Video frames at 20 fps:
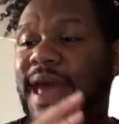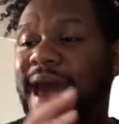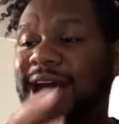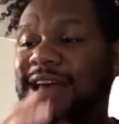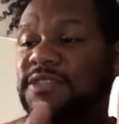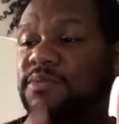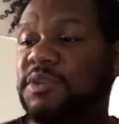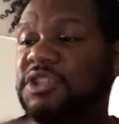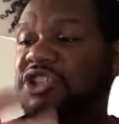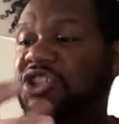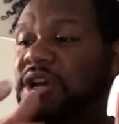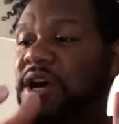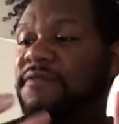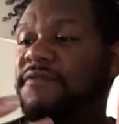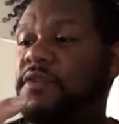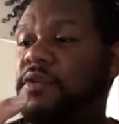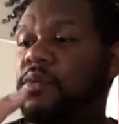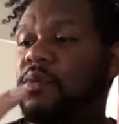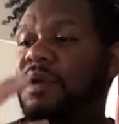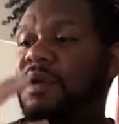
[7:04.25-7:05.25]
as we
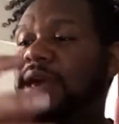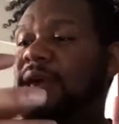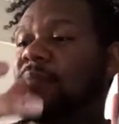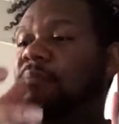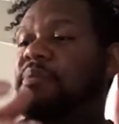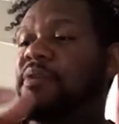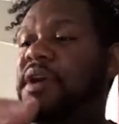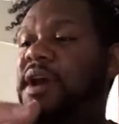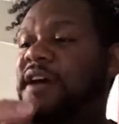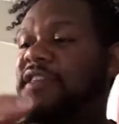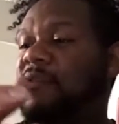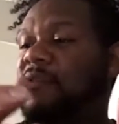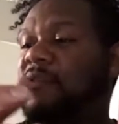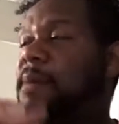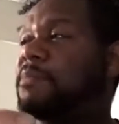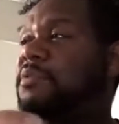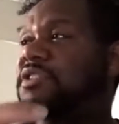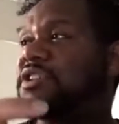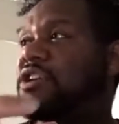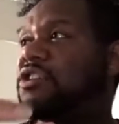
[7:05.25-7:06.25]
shuffle, we imprint other
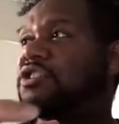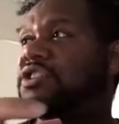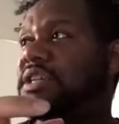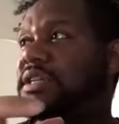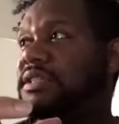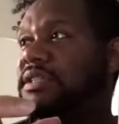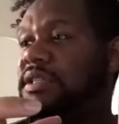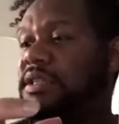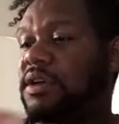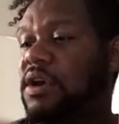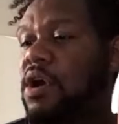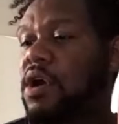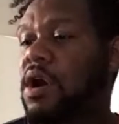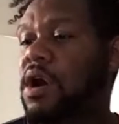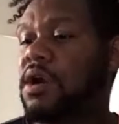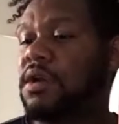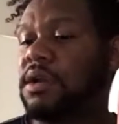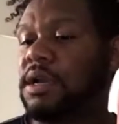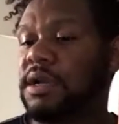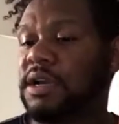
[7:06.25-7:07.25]
people's energy into the
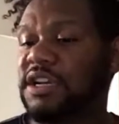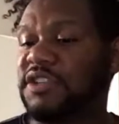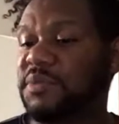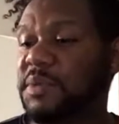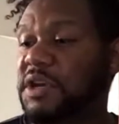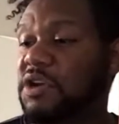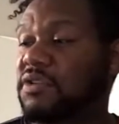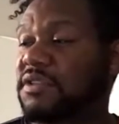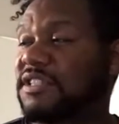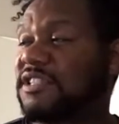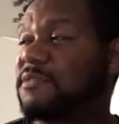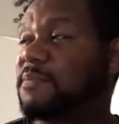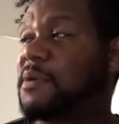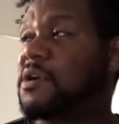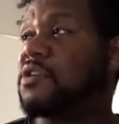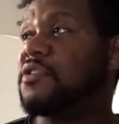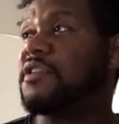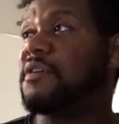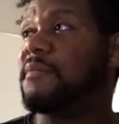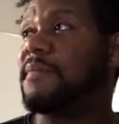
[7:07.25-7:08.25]
card because we go to
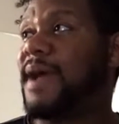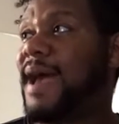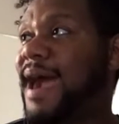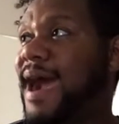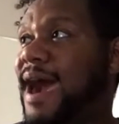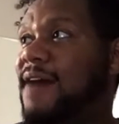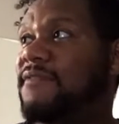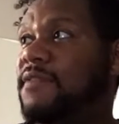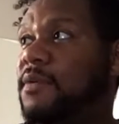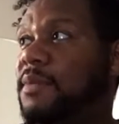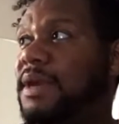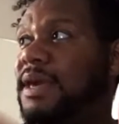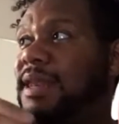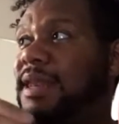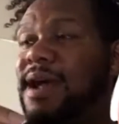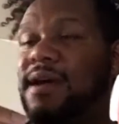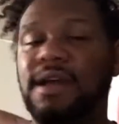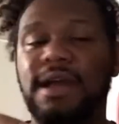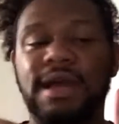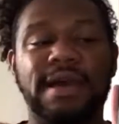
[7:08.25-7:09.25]
spirit on their behalf and we
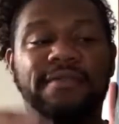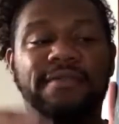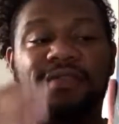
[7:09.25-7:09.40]
get out.